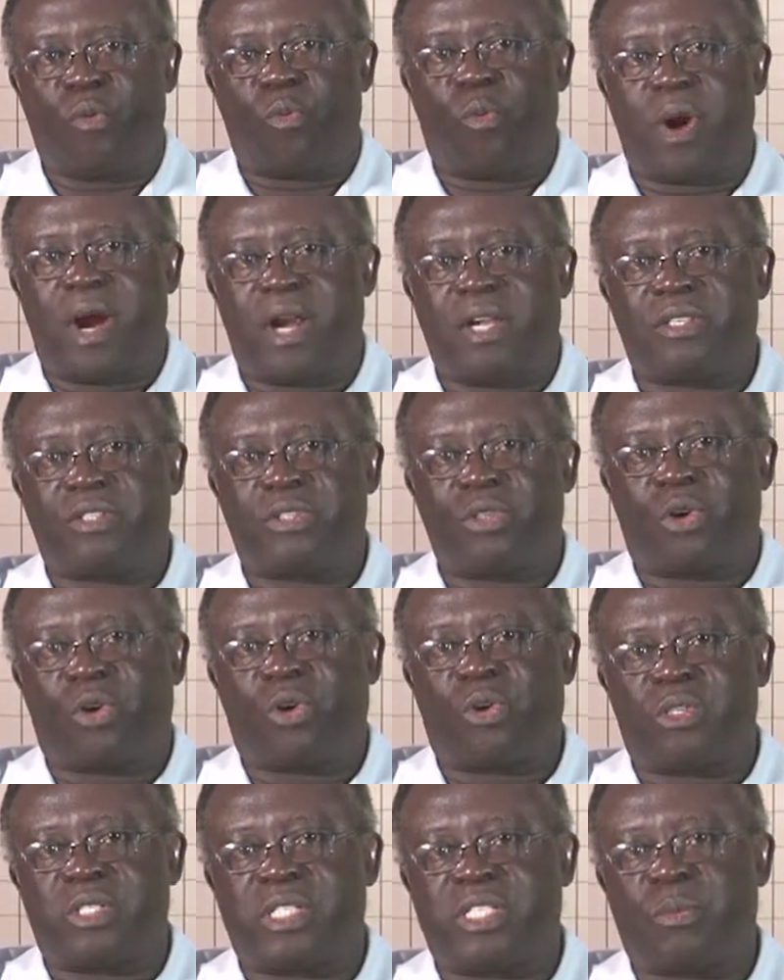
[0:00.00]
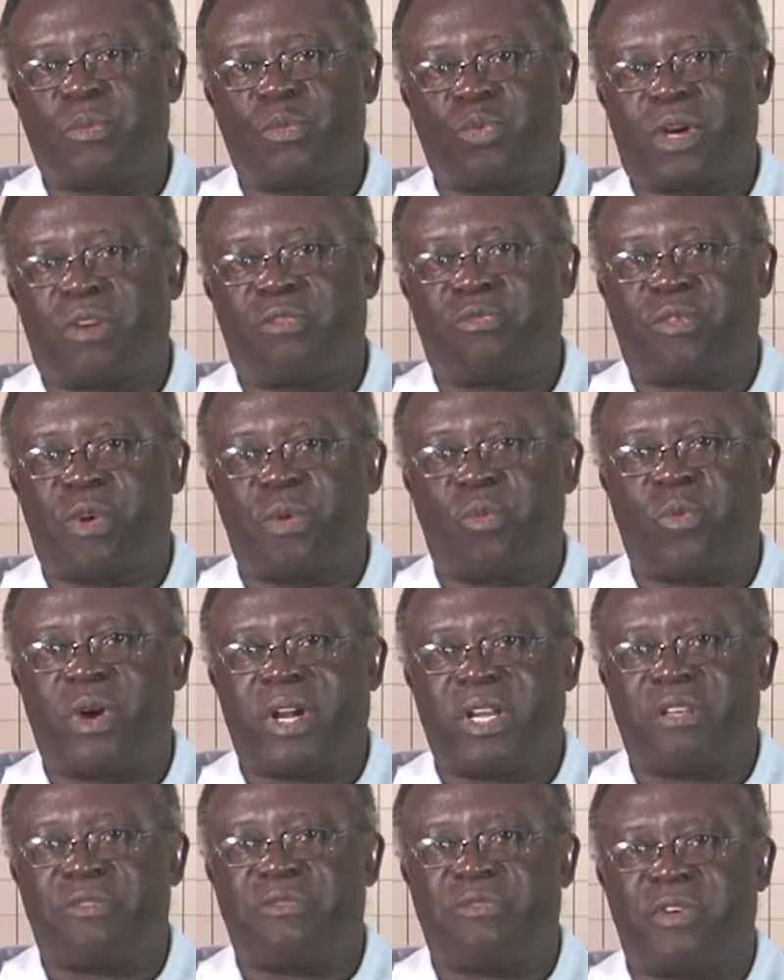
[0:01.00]
whilst your conceptual
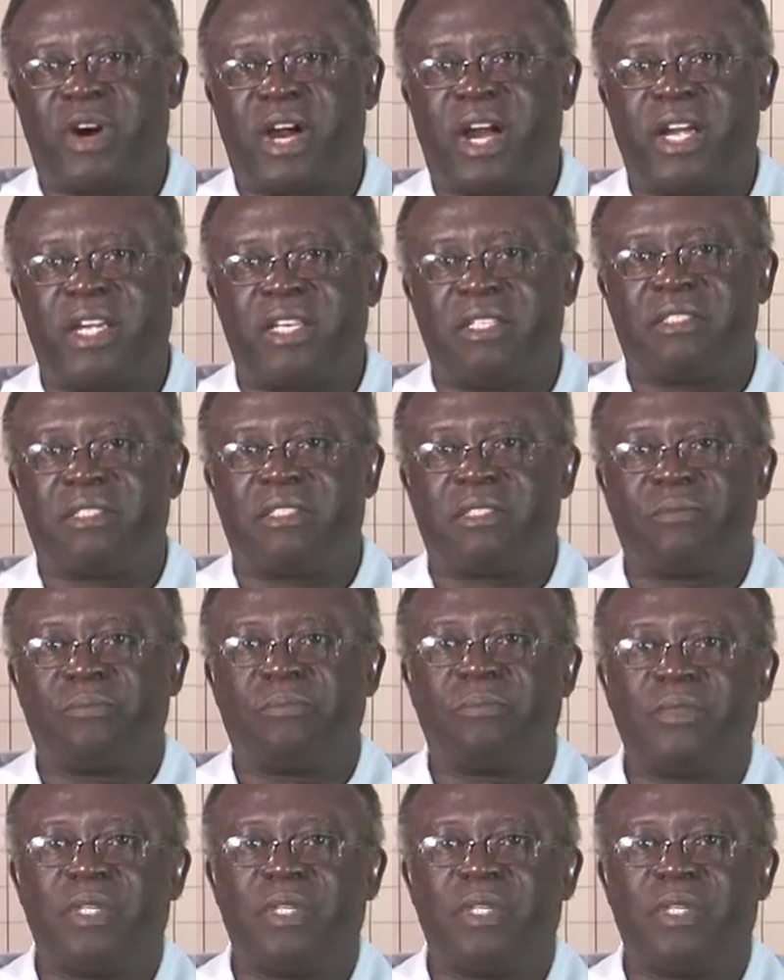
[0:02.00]
framework defines